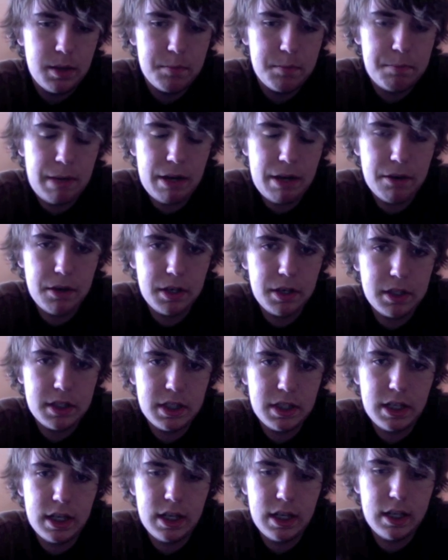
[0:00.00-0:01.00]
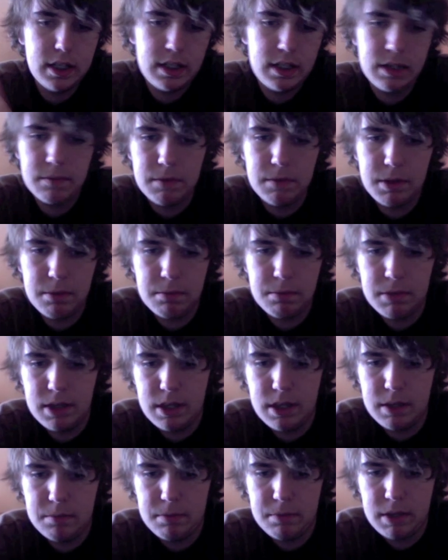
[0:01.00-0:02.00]
Bearing size, let me open
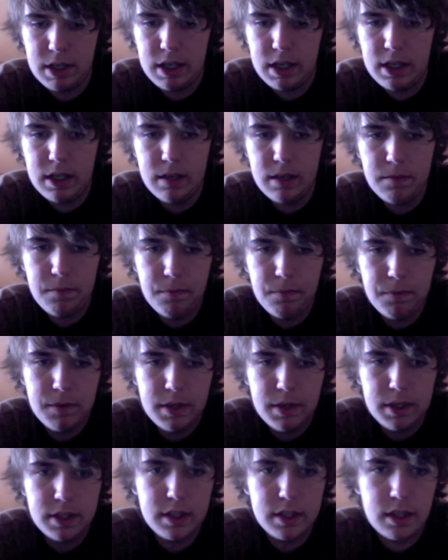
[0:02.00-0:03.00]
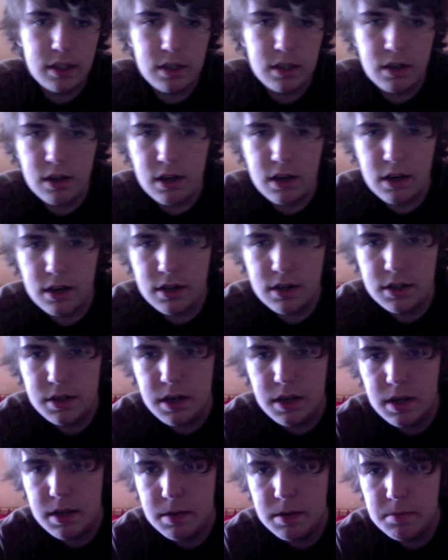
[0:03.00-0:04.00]
it up again. It's a large
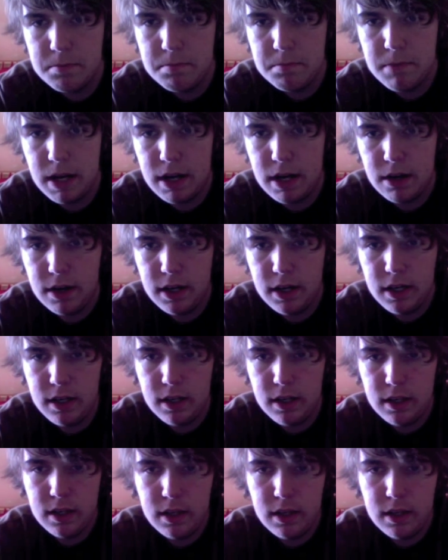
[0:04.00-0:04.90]
bearing.